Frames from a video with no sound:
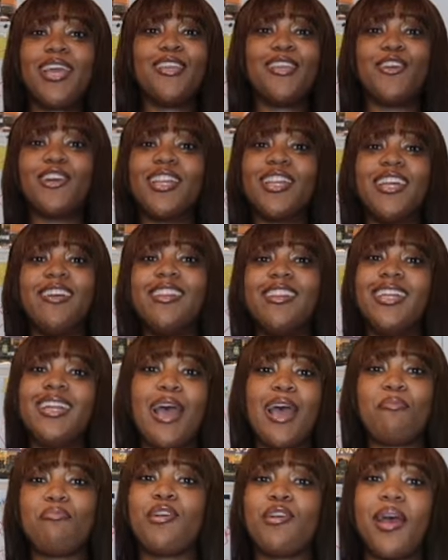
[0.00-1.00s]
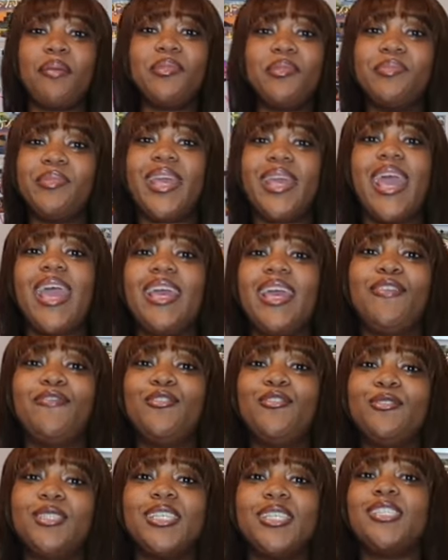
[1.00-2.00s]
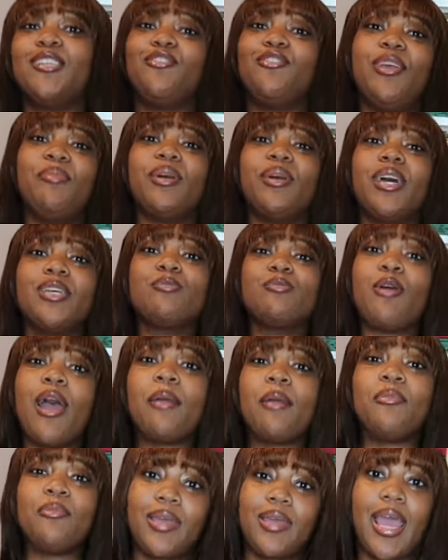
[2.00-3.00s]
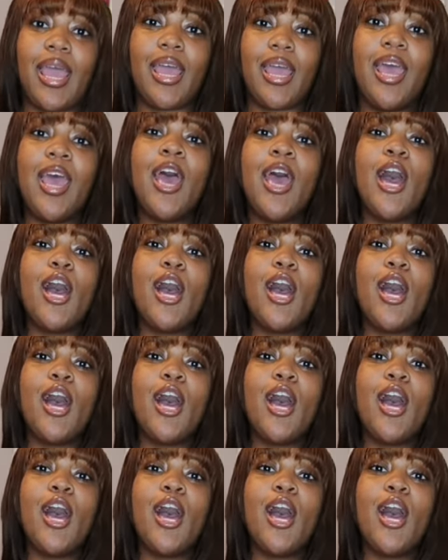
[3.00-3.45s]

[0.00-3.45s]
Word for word: And you're clearly not problem gang if you disagree because problem gang